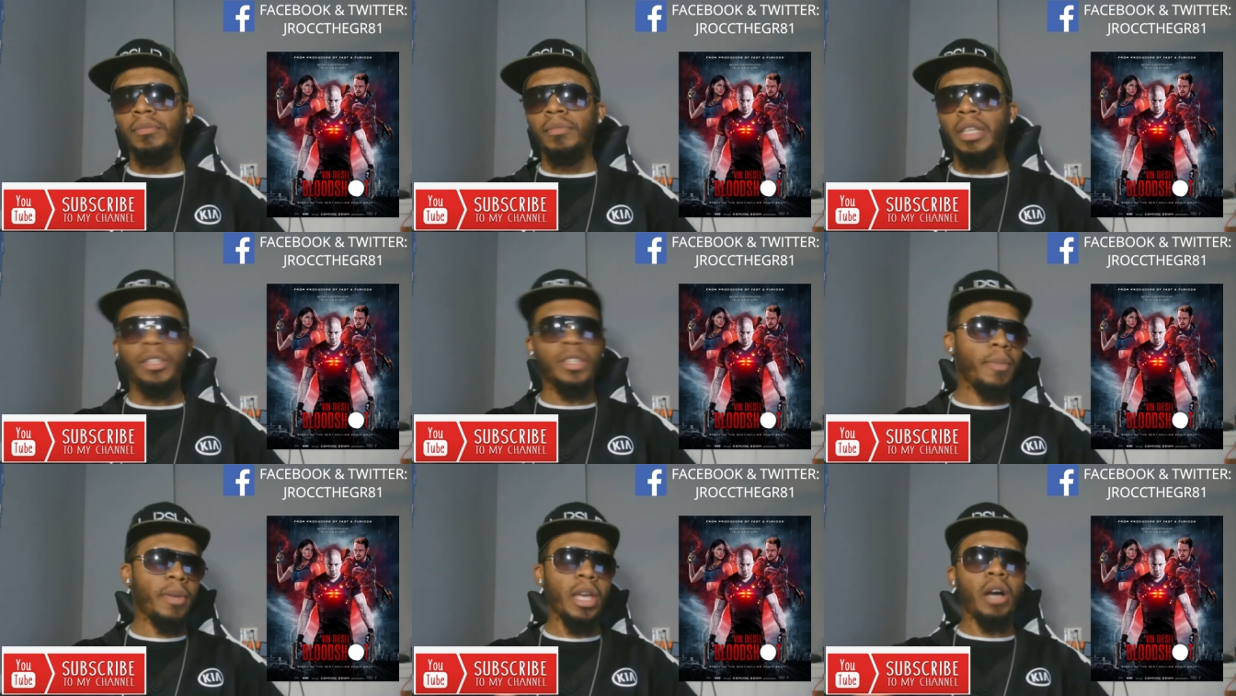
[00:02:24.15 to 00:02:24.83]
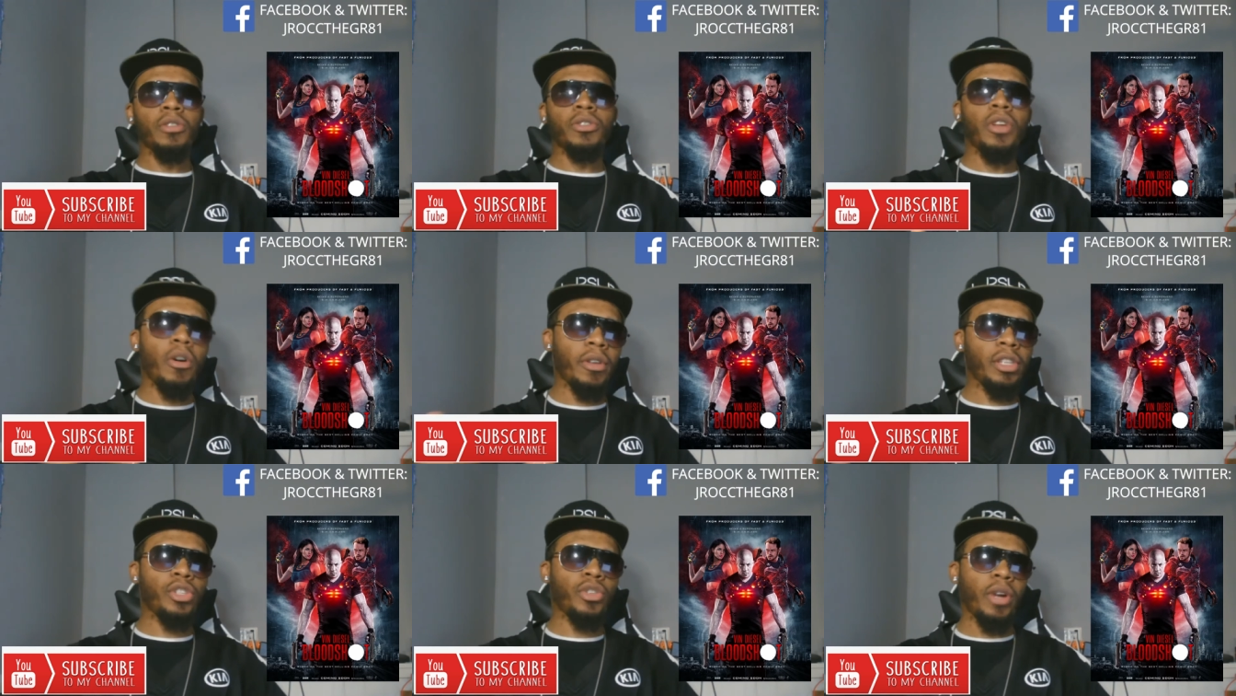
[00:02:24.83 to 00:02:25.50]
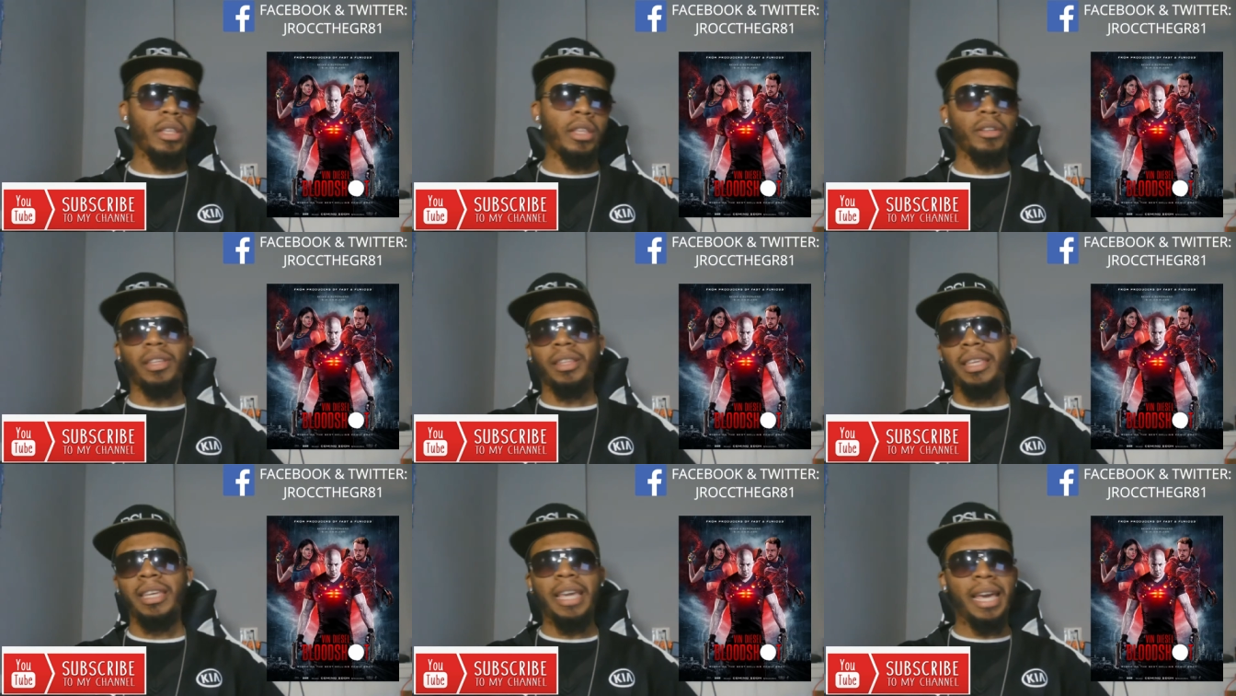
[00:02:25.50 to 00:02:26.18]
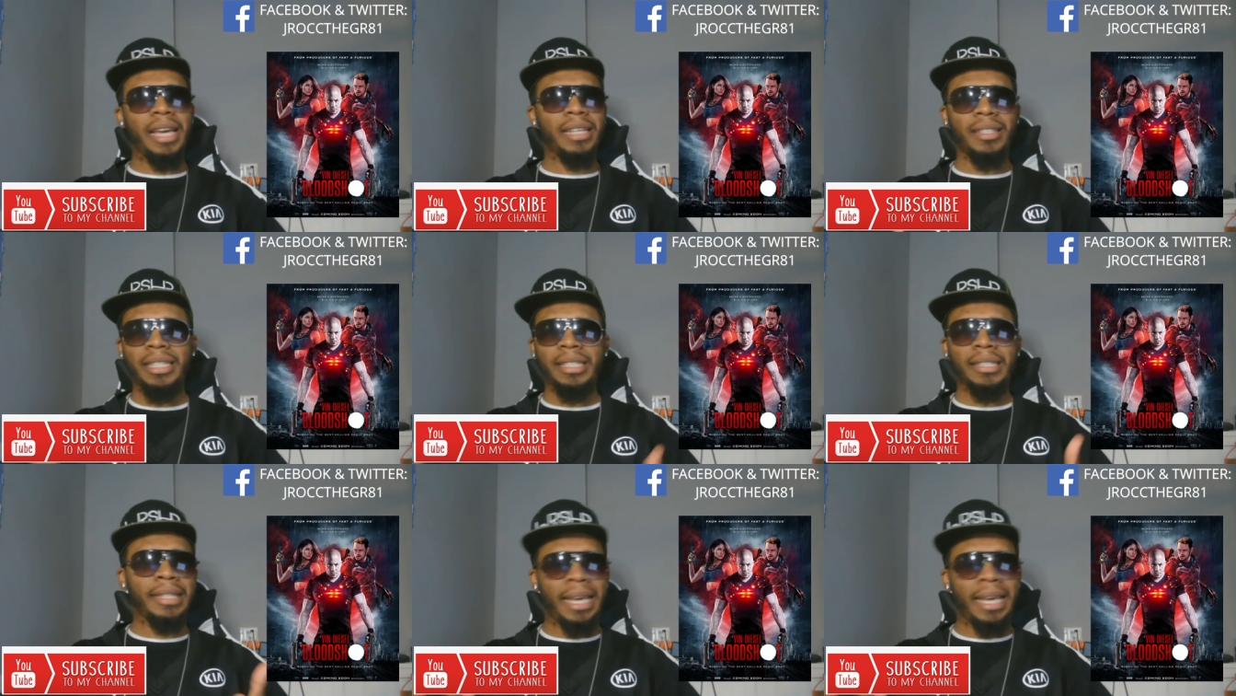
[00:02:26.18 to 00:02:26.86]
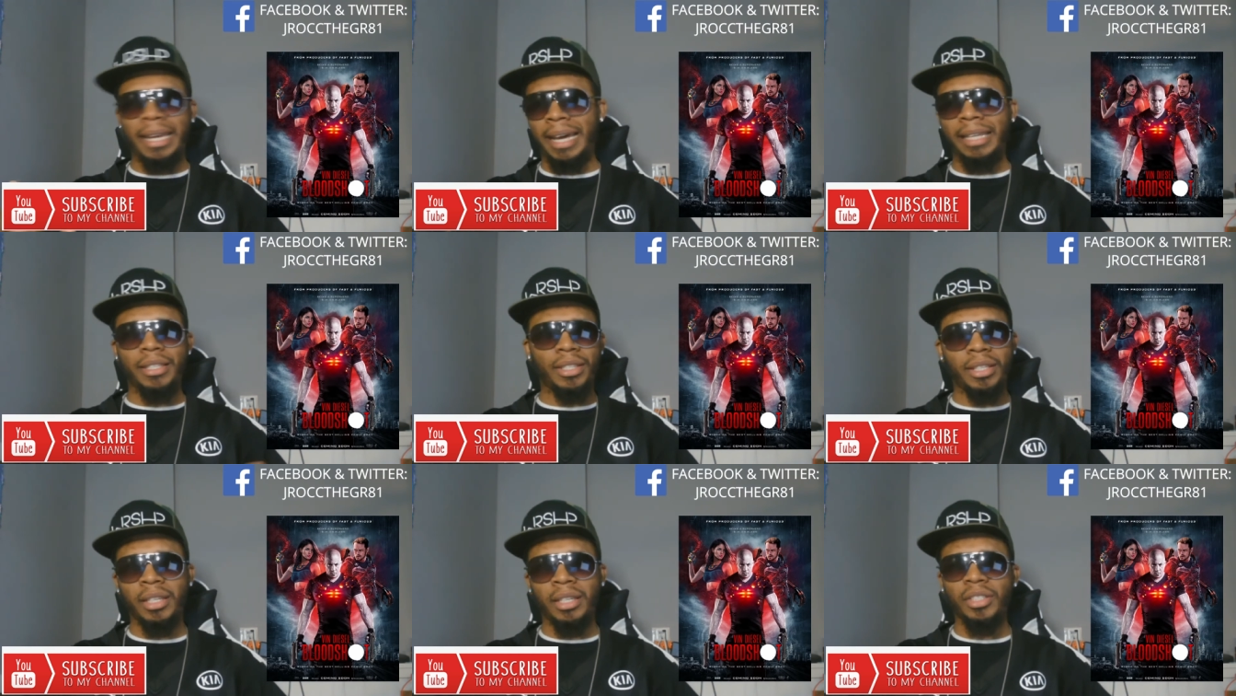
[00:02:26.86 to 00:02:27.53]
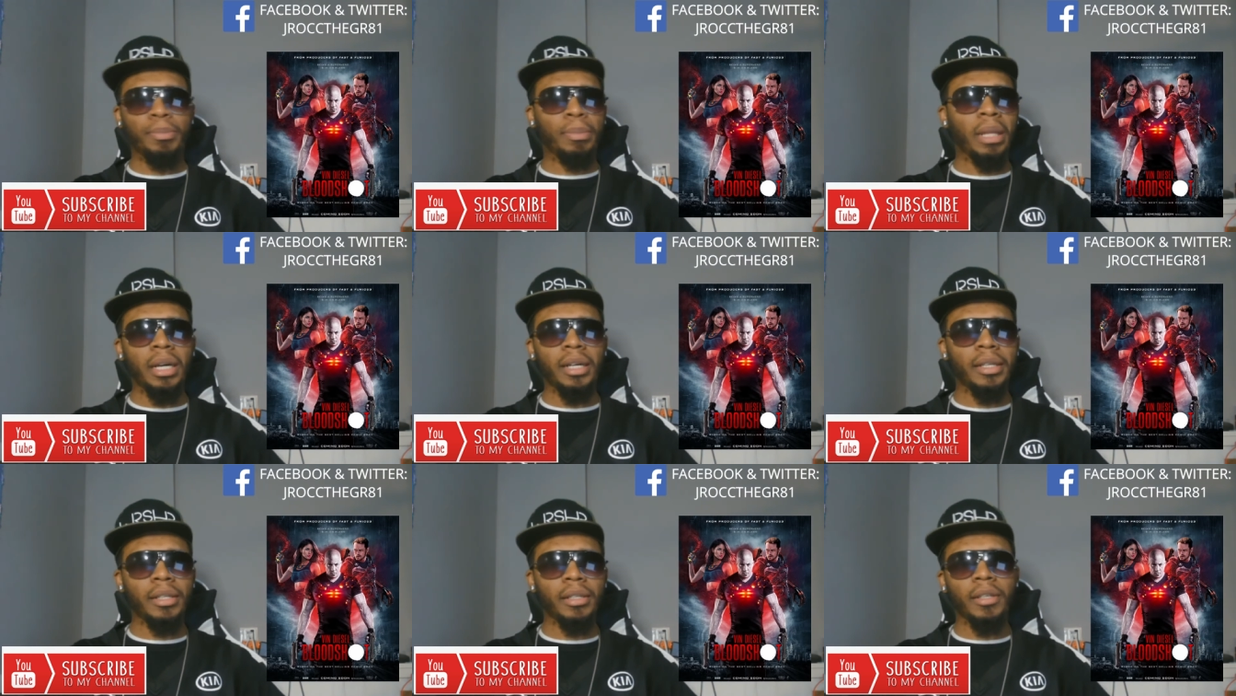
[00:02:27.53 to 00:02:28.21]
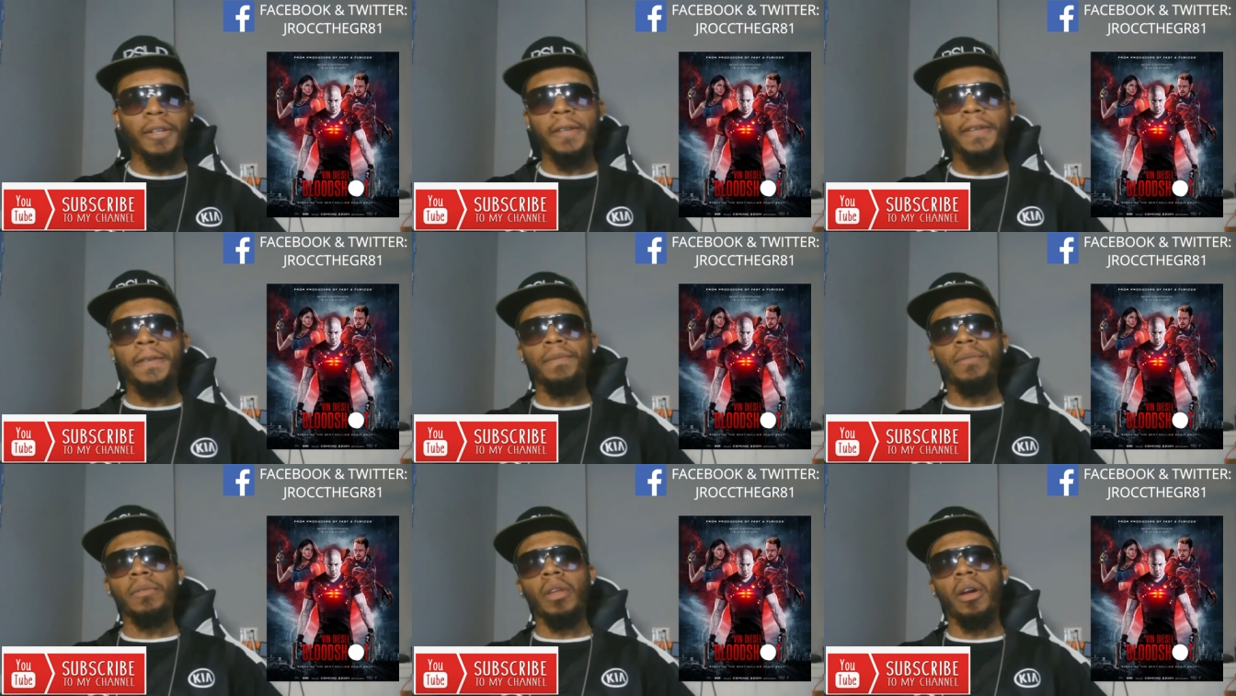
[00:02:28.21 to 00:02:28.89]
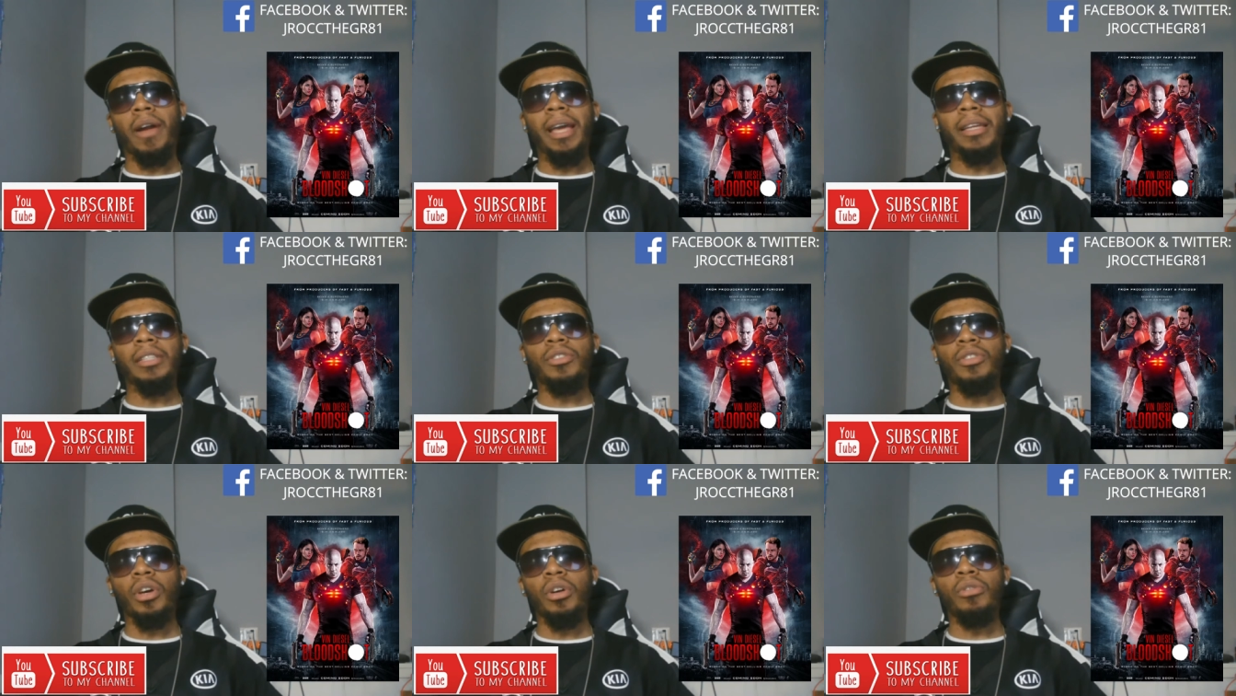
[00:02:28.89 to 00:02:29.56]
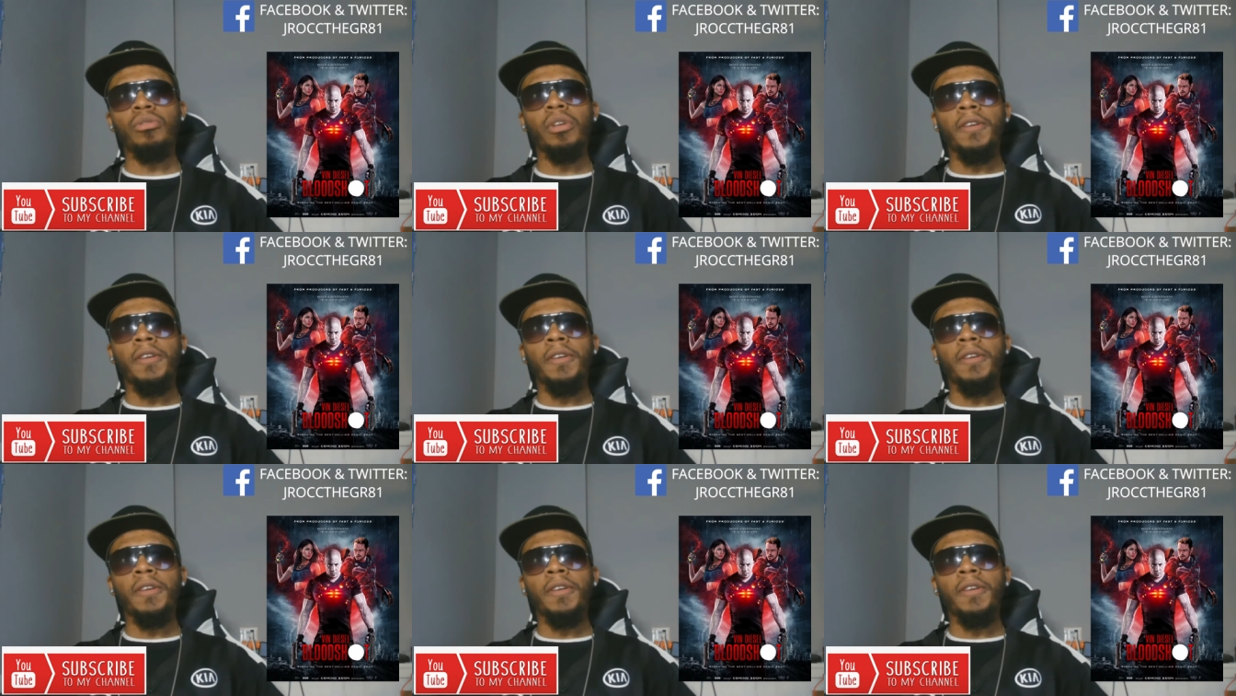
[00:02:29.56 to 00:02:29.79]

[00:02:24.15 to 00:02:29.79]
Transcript: And some of y'all saw in the trailer that he has these nanites in his blood. All right, and so